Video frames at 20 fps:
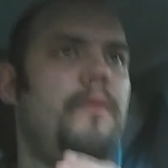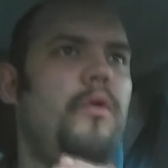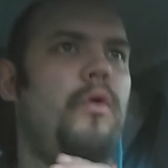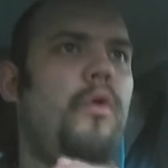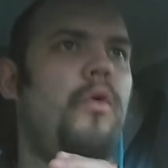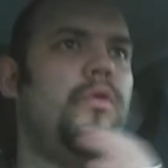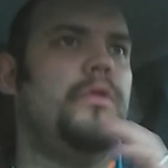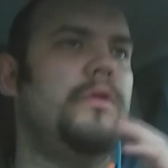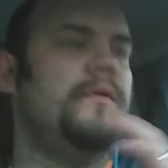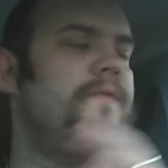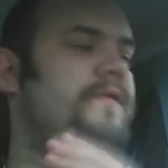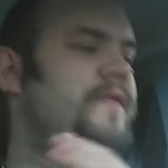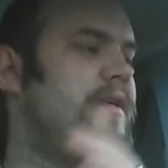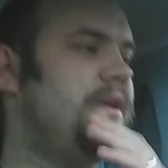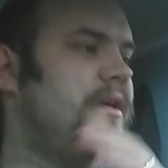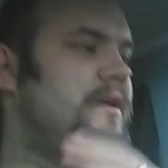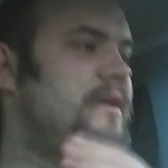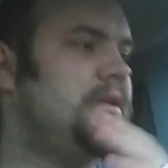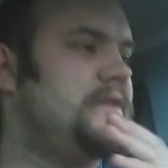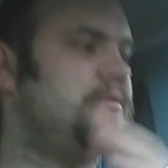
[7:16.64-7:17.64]
all of
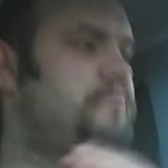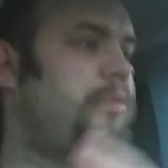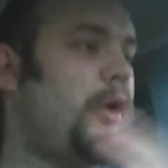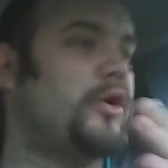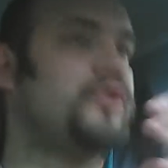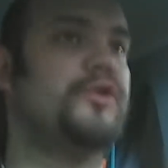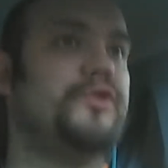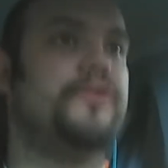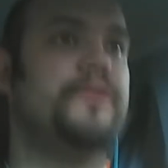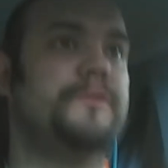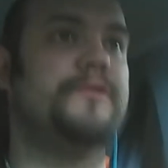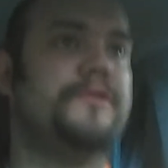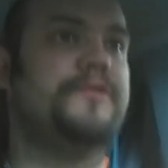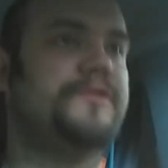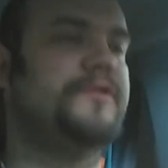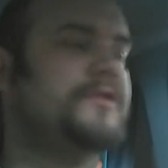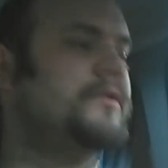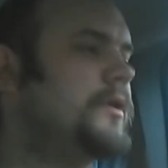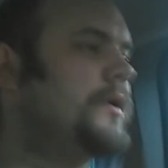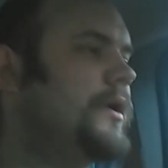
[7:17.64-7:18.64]
these
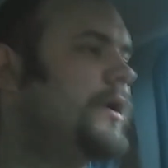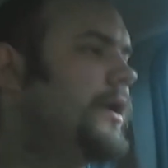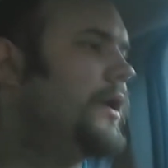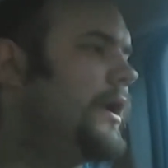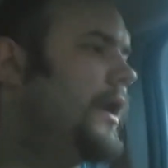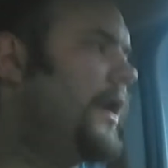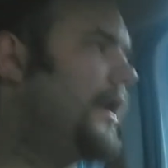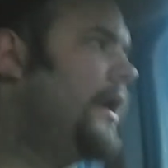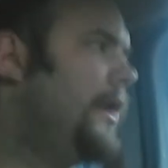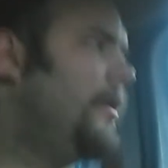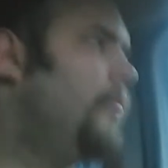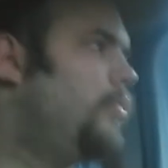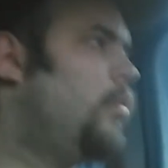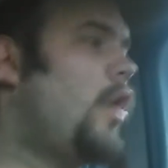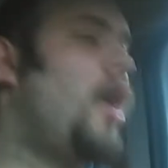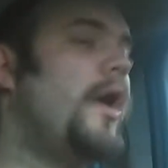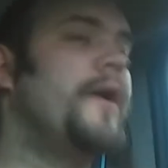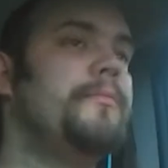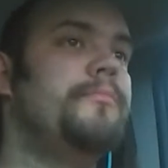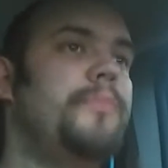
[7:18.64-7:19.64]
bottles,
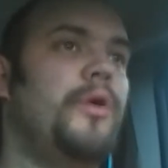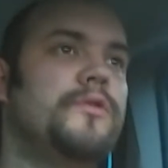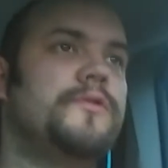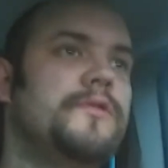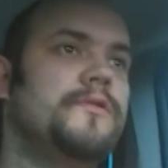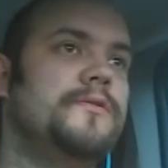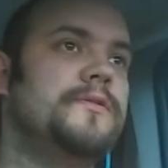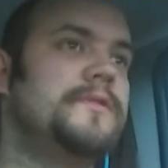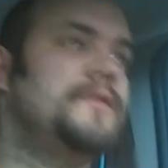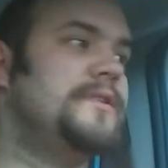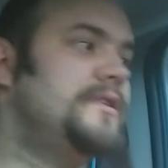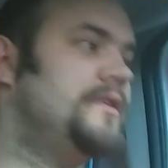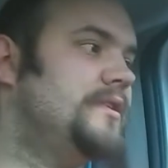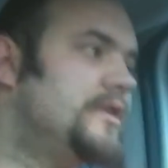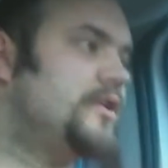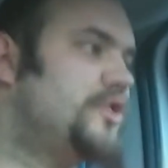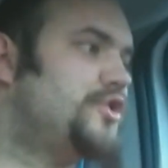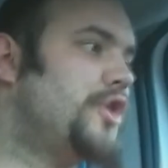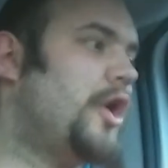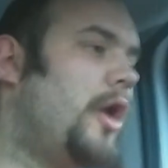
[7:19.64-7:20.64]
wine bottles in
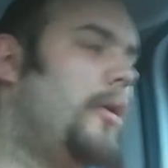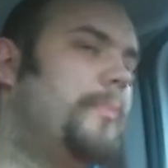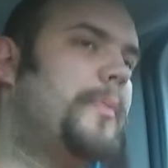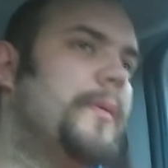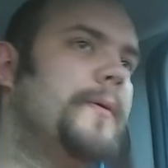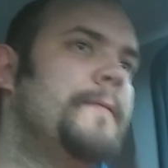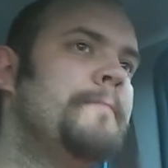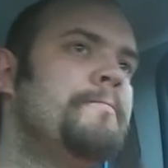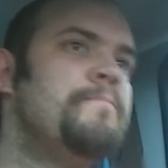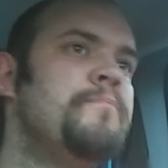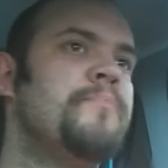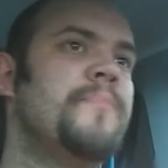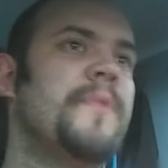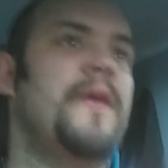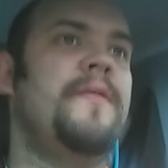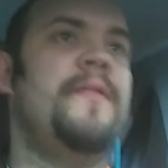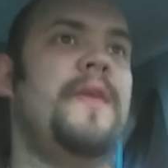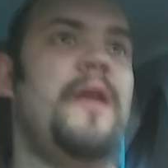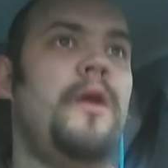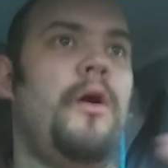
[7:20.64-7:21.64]
a shop,
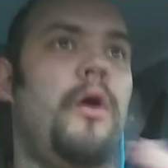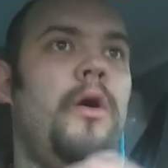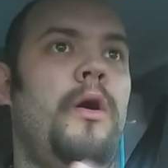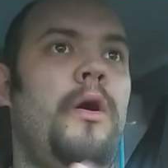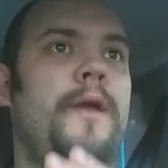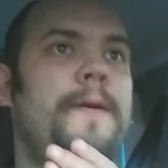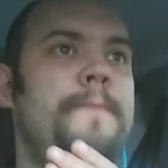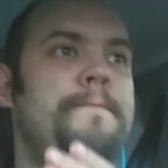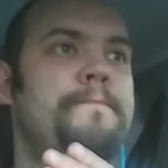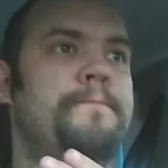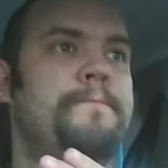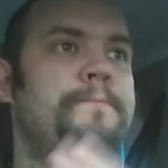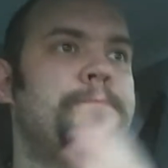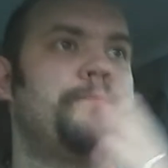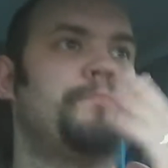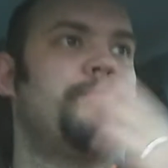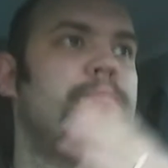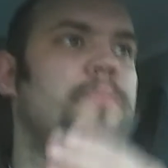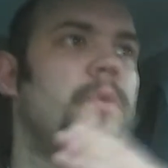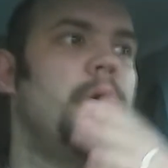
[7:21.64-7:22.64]
and then I
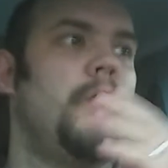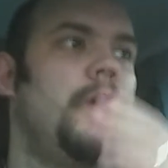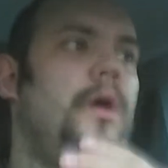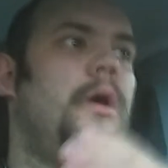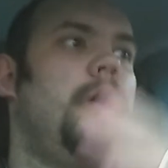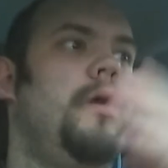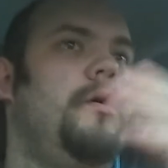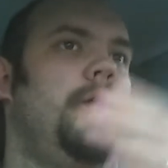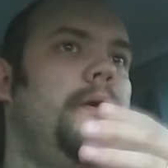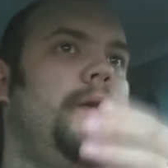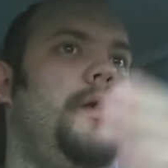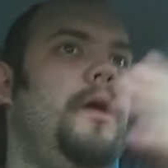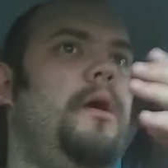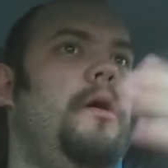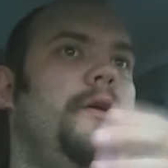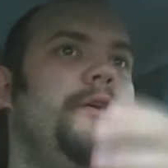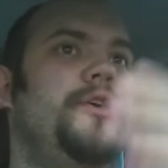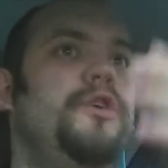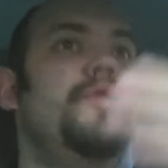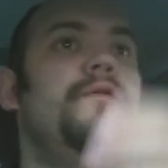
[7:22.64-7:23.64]

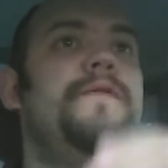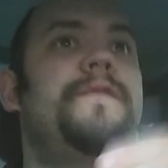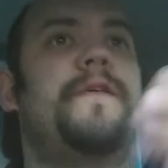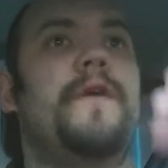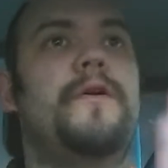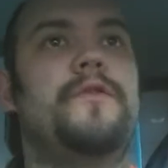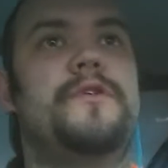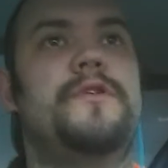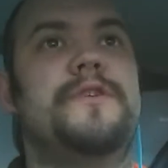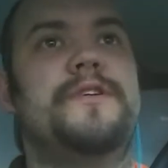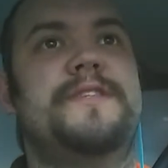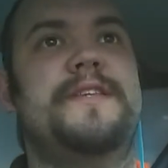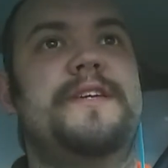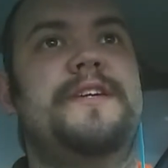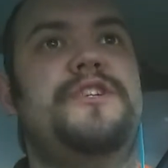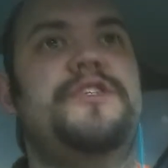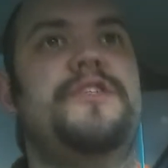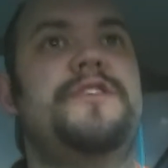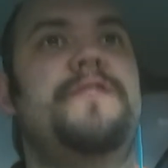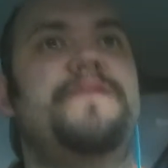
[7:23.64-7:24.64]
U-focused
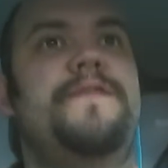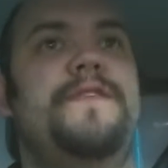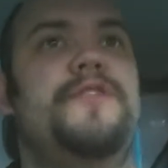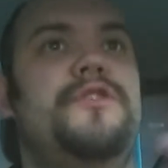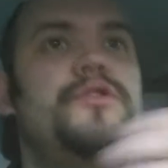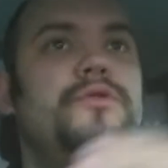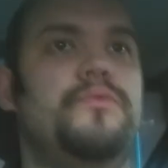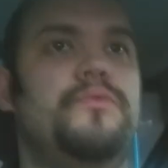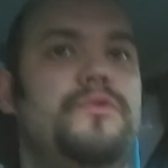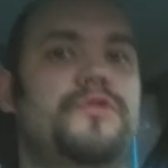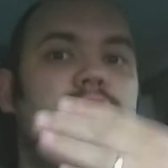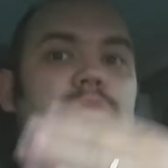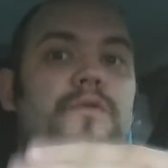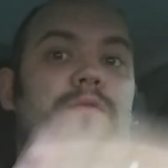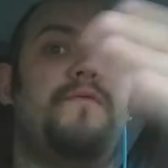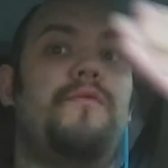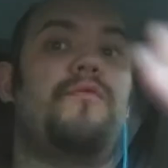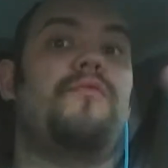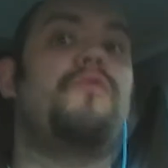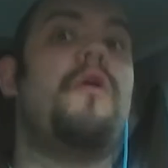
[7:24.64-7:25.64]
each individual sort
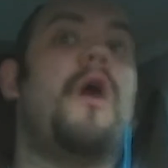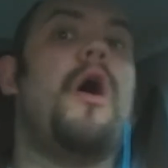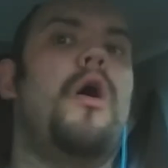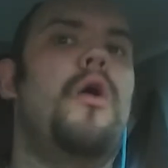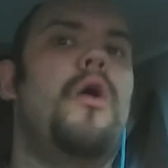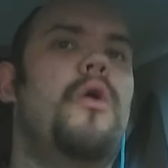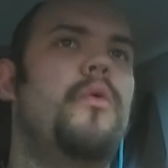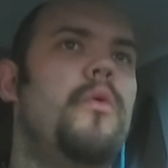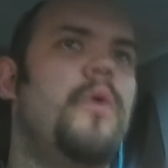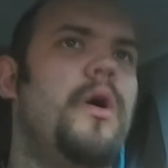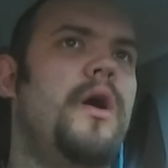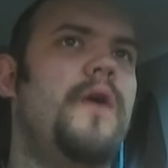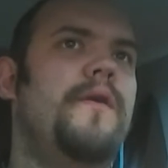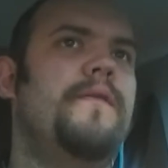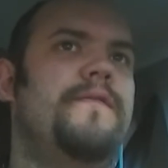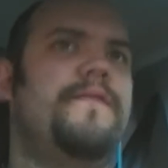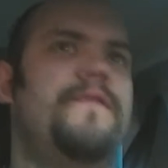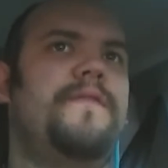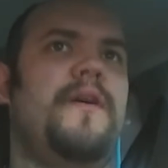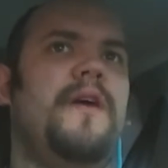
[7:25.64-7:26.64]
of row
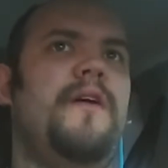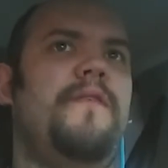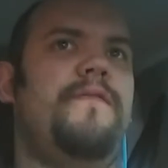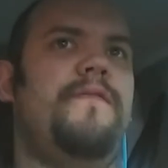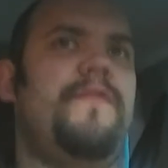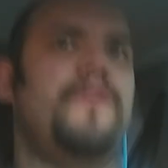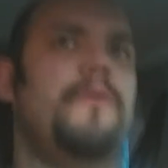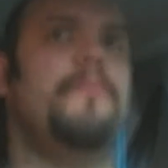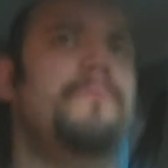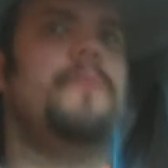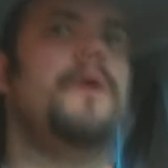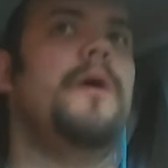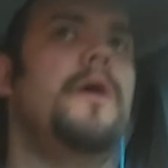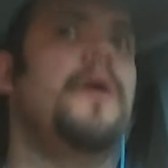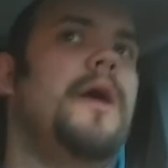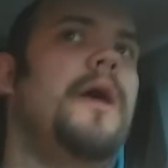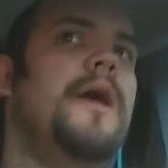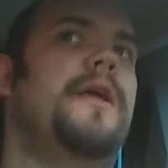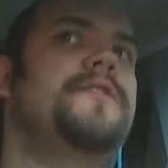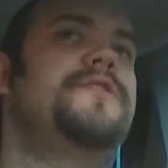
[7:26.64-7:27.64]
of them
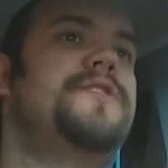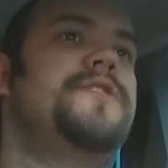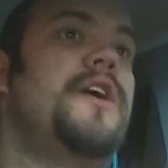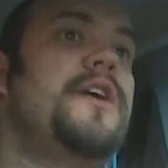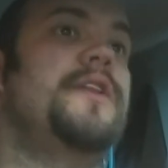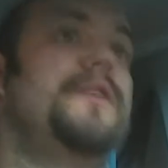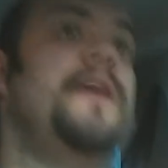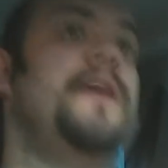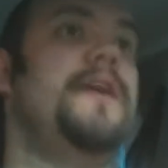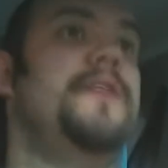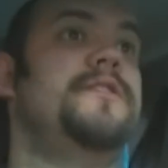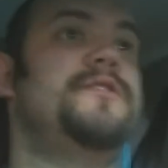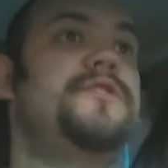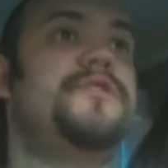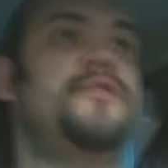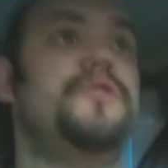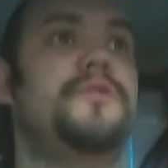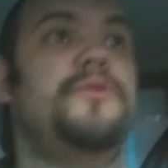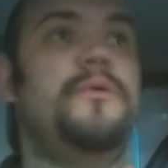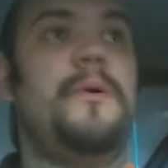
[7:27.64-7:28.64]
and turned it
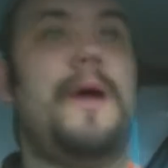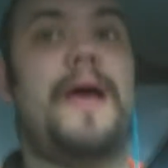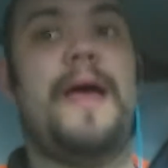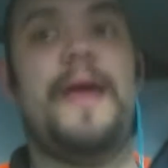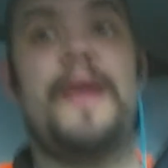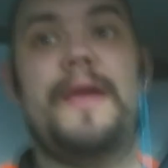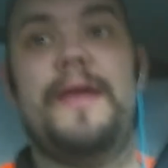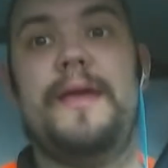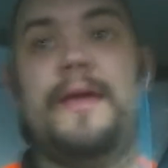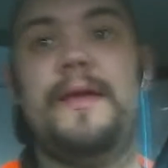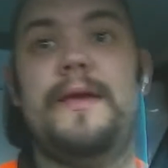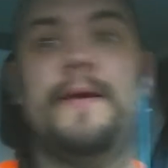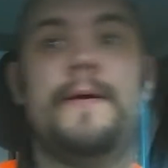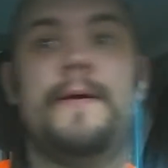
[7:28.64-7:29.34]
into a